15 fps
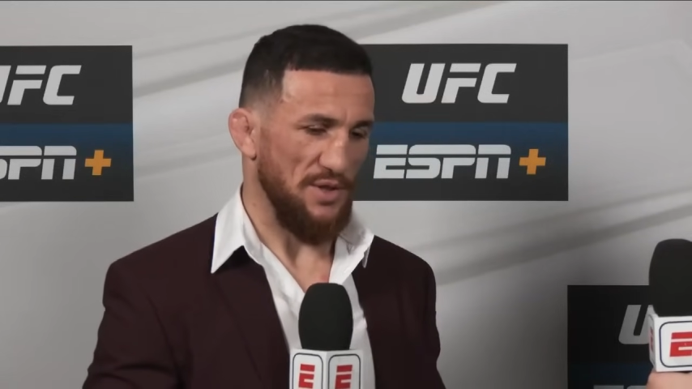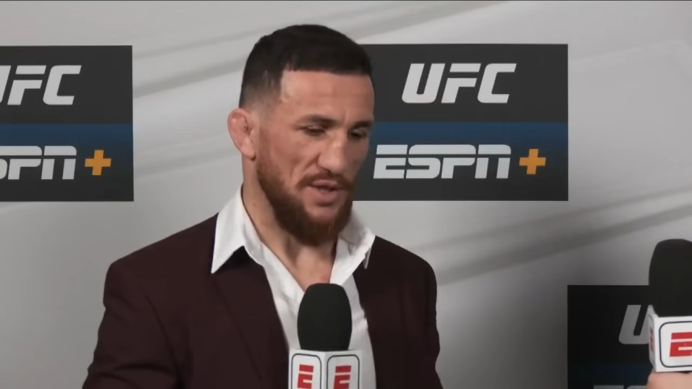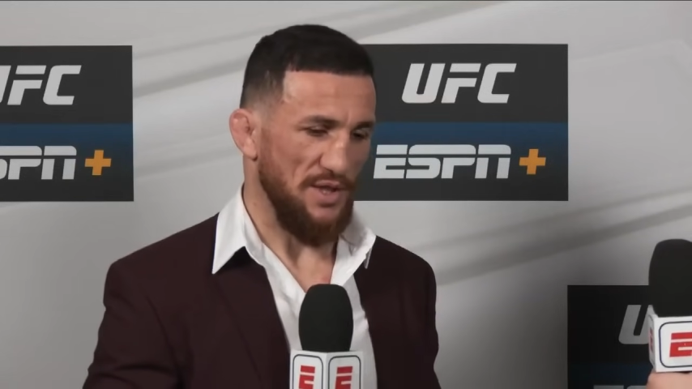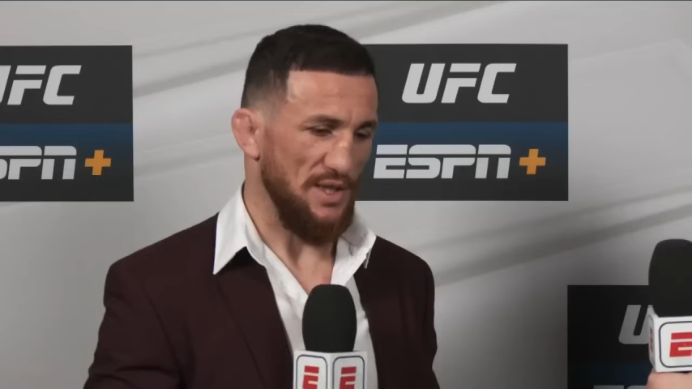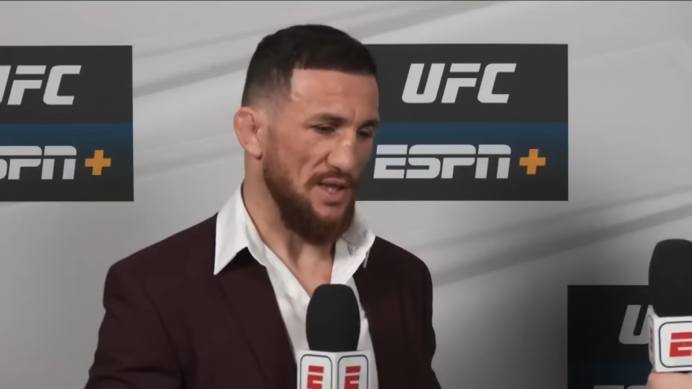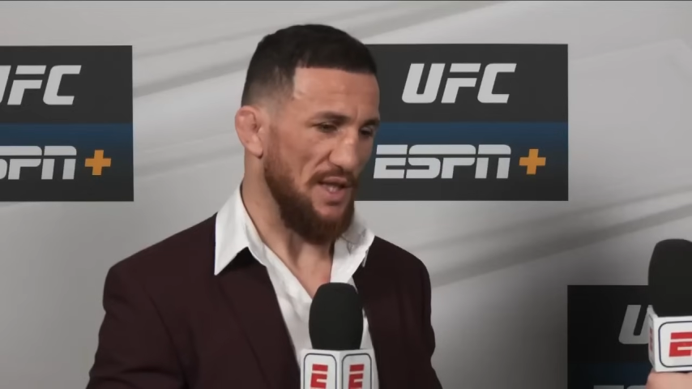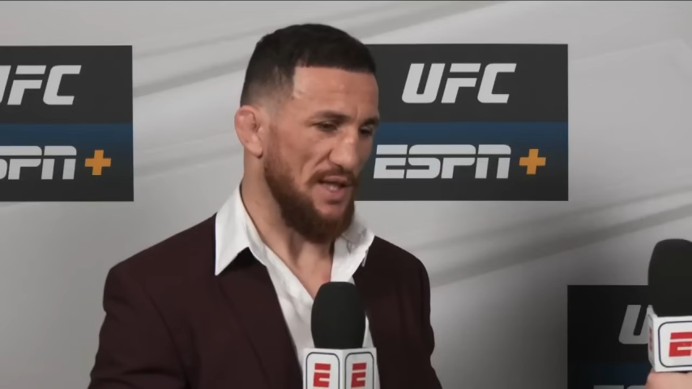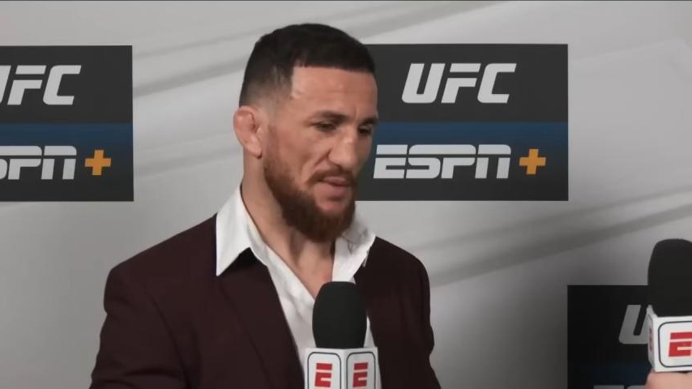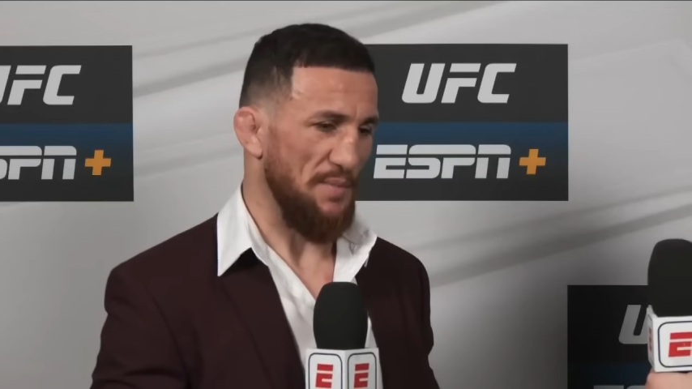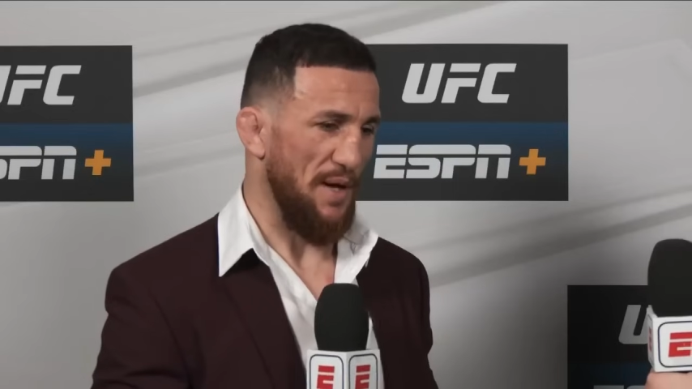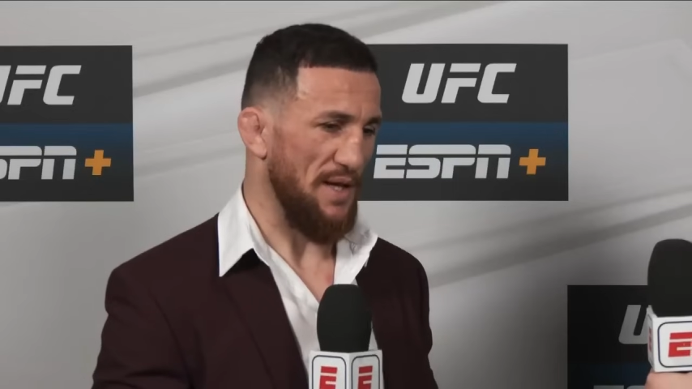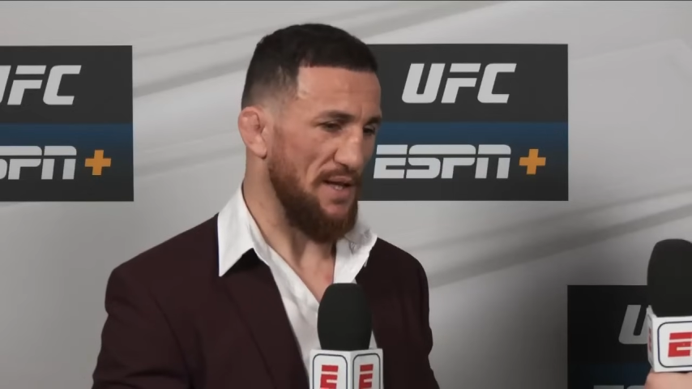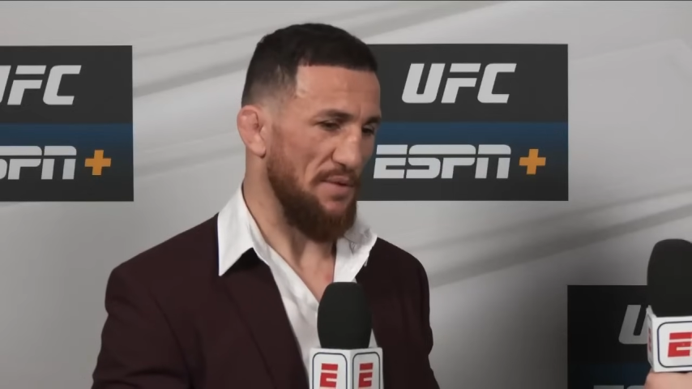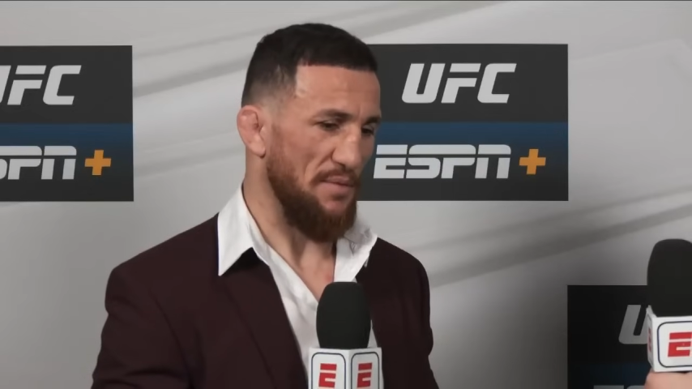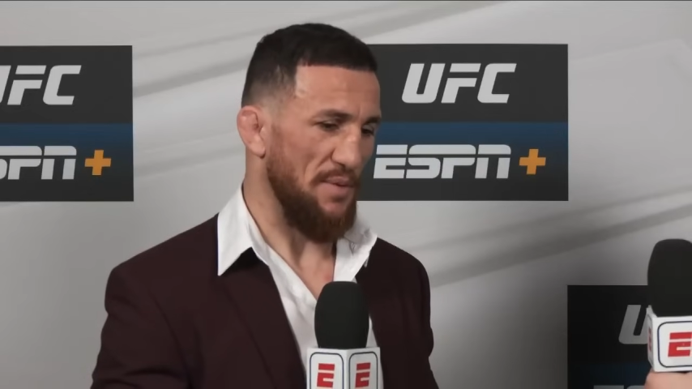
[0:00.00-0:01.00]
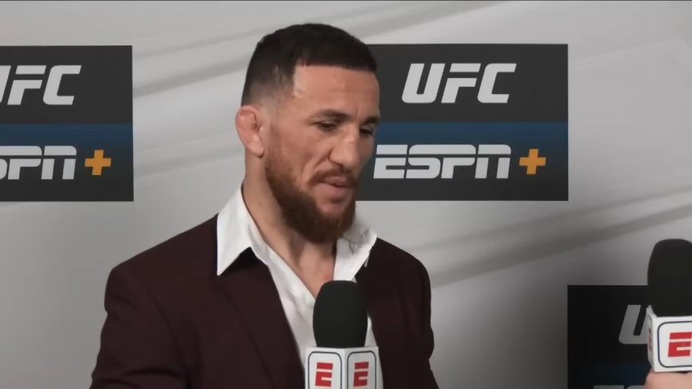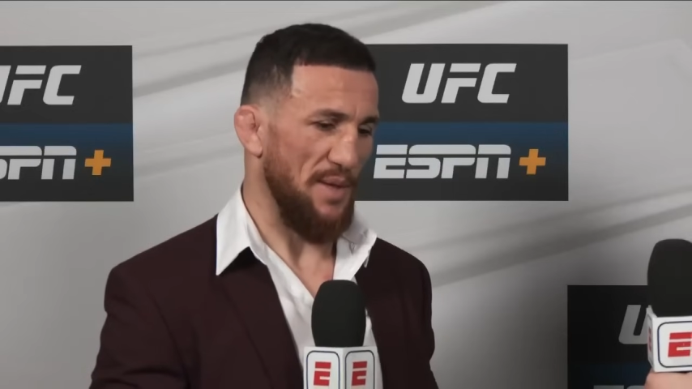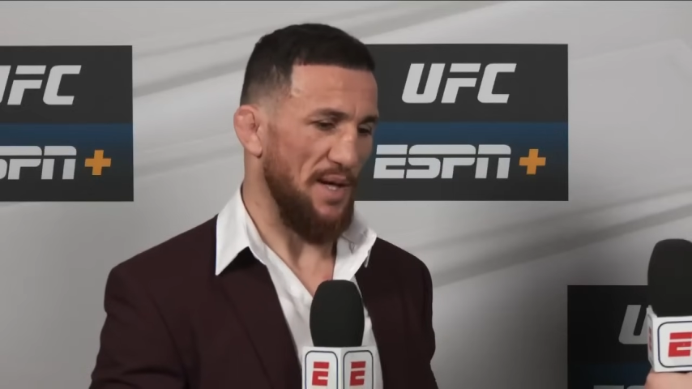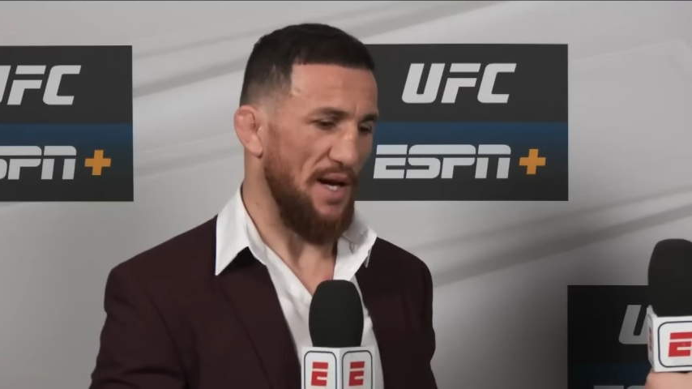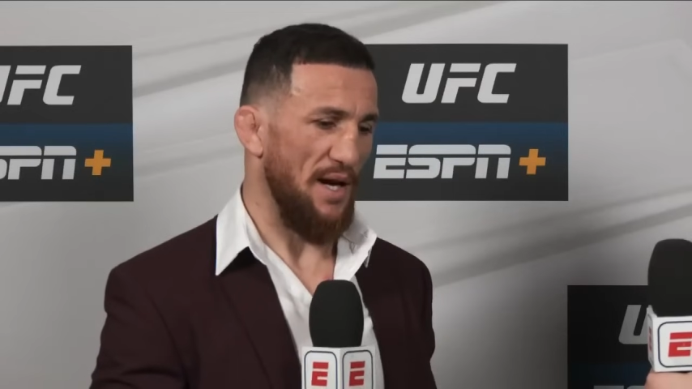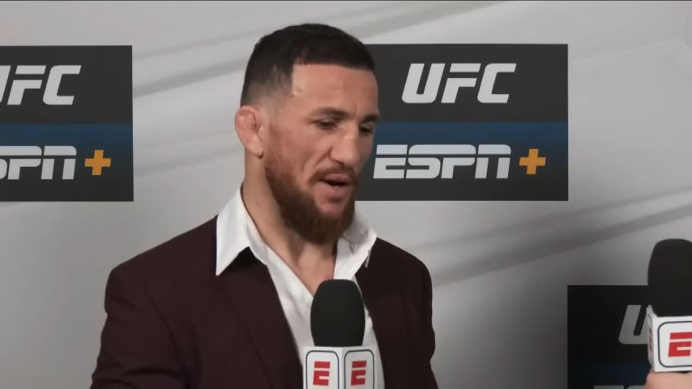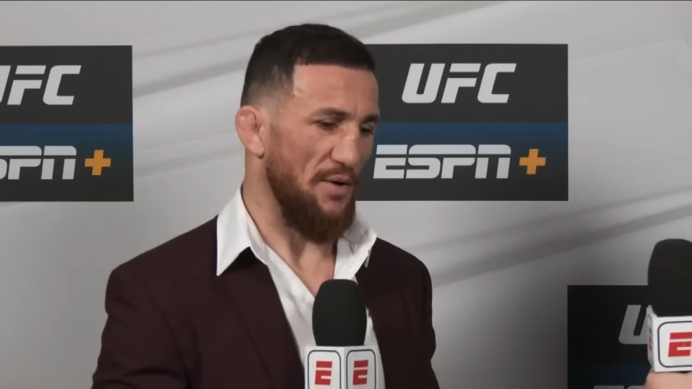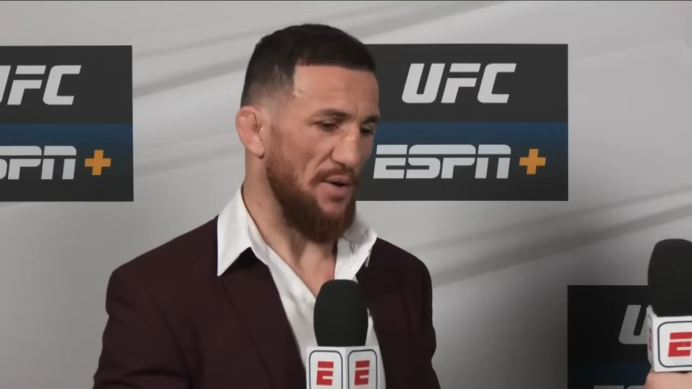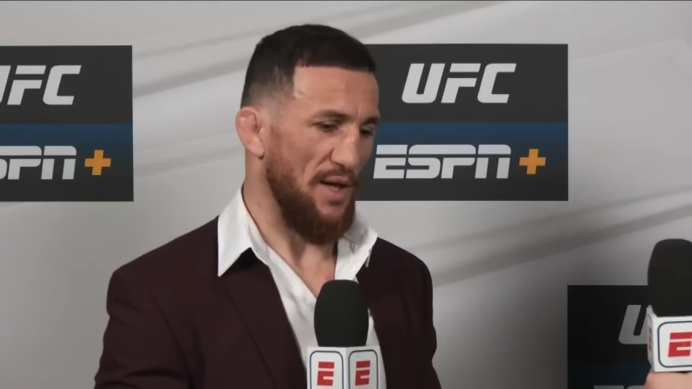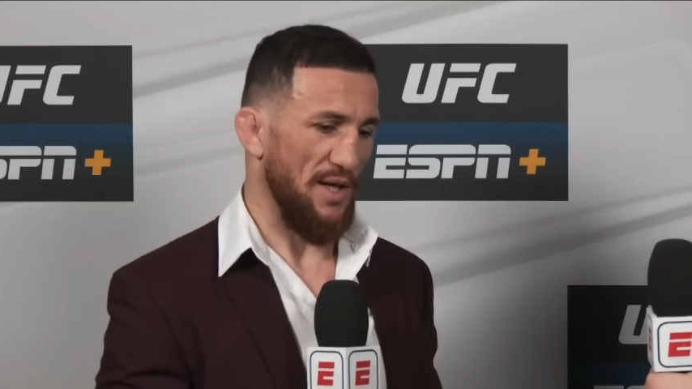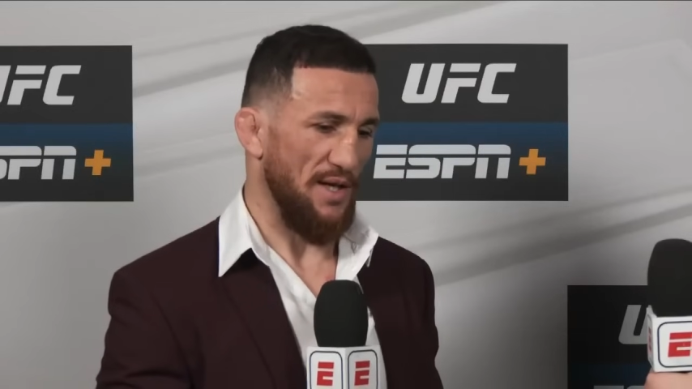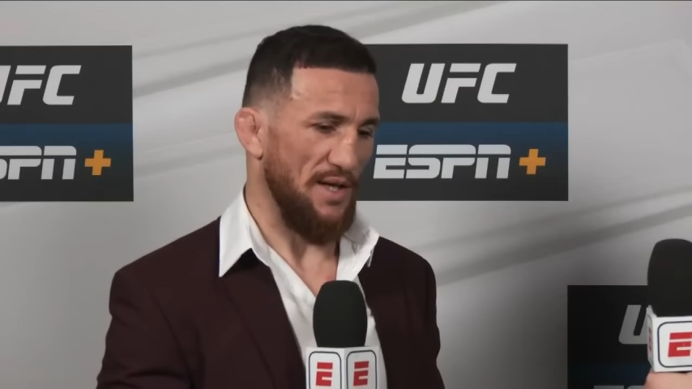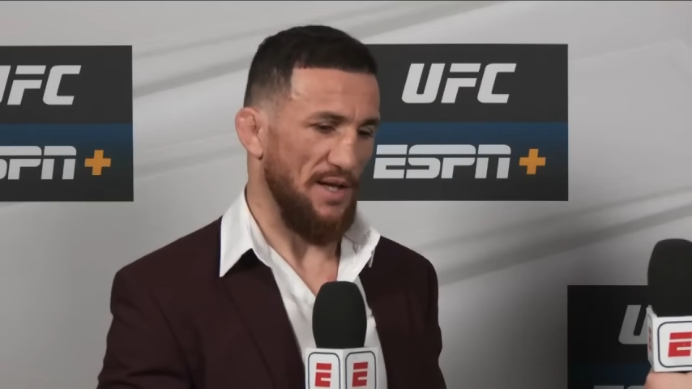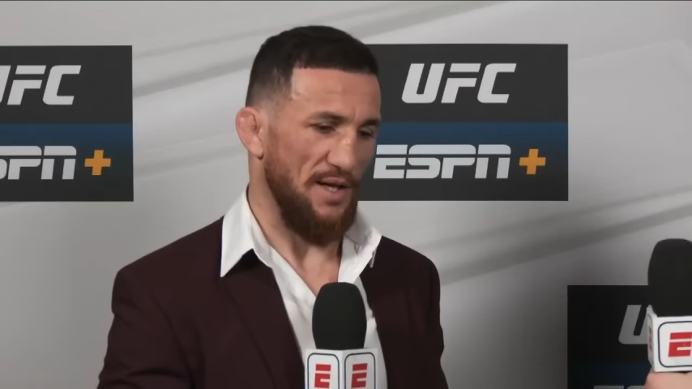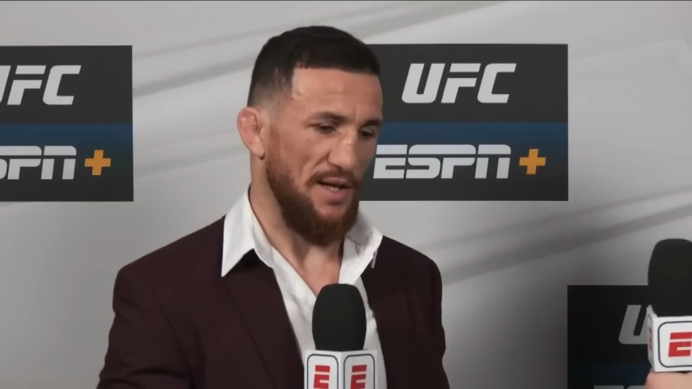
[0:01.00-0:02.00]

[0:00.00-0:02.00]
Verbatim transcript: these things bother me, how like